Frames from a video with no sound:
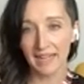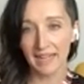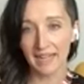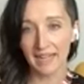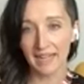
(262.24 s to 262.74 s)

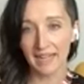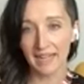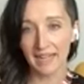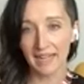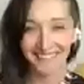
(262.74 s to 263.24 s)

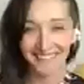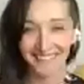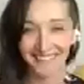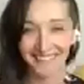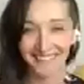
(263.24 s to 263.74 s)

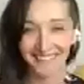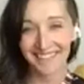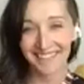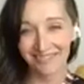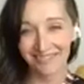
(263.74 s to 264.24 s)

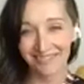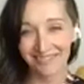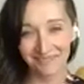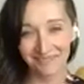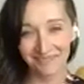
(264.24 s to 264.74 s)

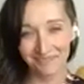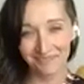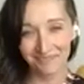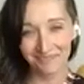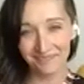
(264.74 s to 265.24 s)

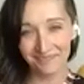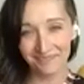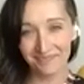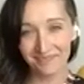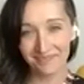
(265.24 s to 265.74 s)

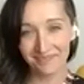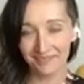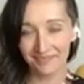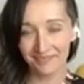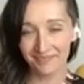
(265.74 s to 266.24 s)

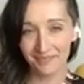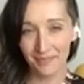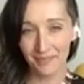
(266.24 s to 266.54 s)
(not speaking)